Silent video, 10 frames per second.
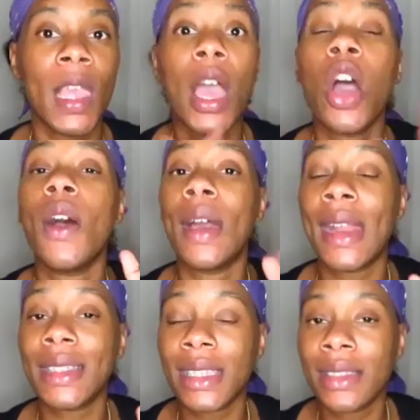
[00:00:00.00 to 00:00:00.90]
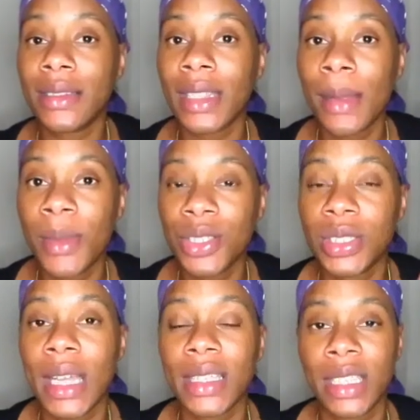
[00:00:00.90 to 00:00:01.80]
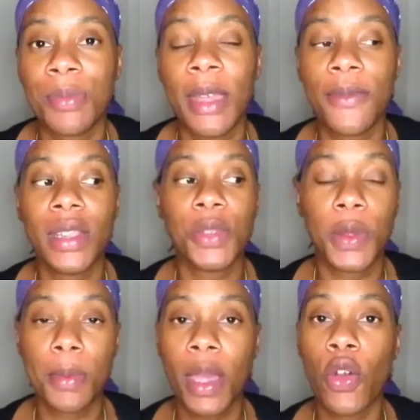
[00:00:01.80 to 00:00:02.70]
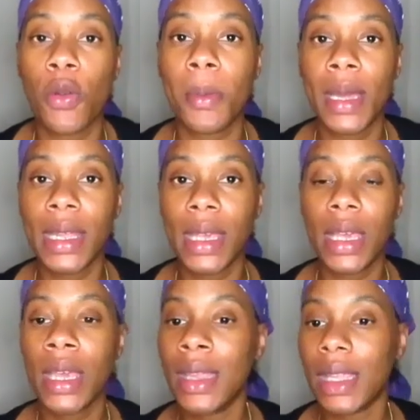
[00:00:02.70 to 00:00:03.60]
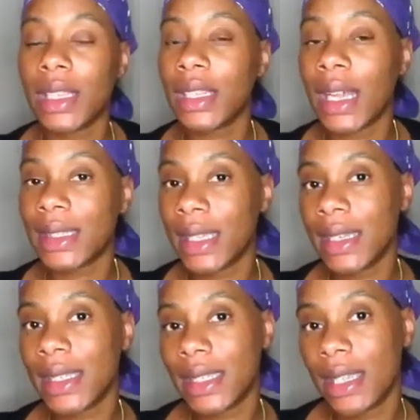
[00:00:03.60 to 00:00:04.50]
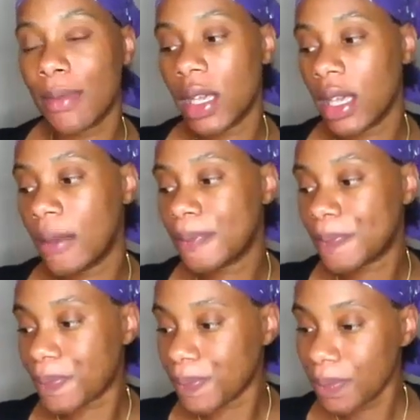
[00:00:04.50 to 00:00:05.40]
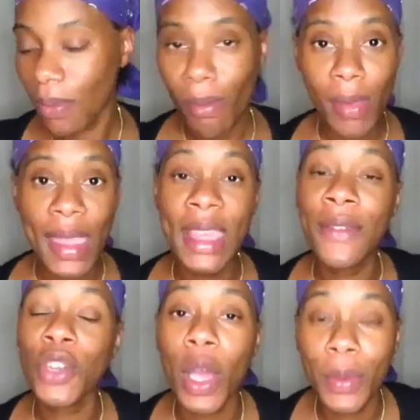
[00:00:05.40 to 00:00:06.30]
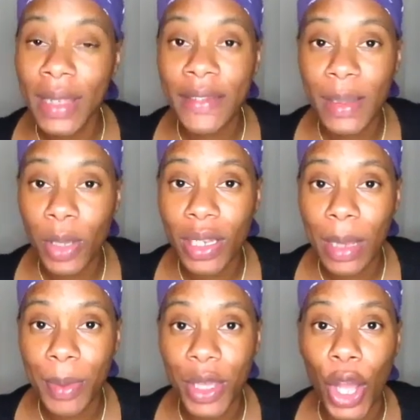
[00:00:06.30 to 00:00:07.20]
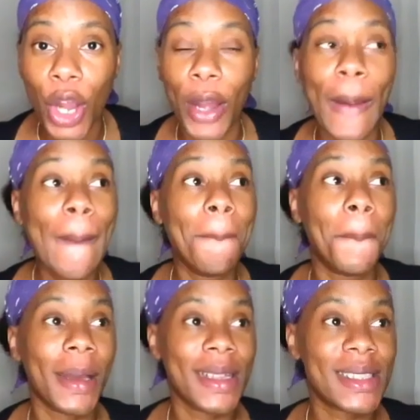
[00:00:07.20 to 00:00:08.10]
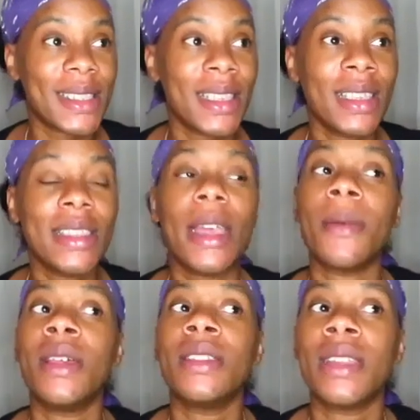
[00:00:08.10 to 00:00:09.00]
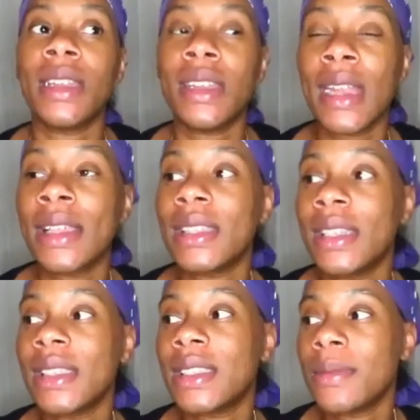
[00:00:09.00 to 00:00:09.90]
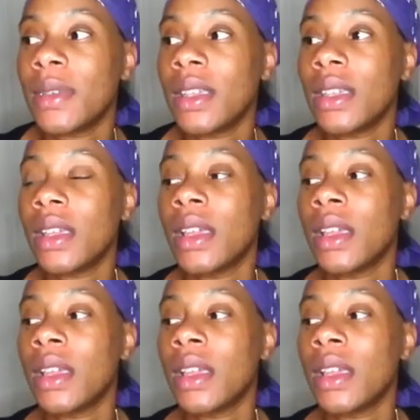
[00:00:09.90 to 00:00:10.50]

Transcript: and did I mention I did pay for this with my own money? They did not send this to me, even though I would love to be on their PR. But yeah, they did not send this to me.